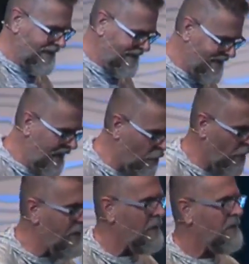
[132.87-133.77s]
a
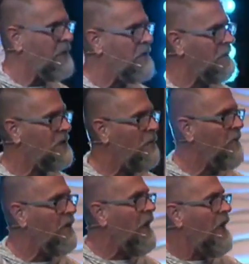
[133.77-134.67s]
sacredness into
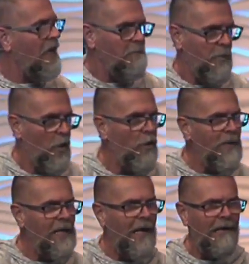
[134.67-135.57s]
something, it
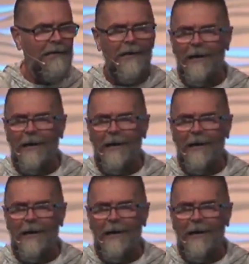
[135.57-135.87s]
permeated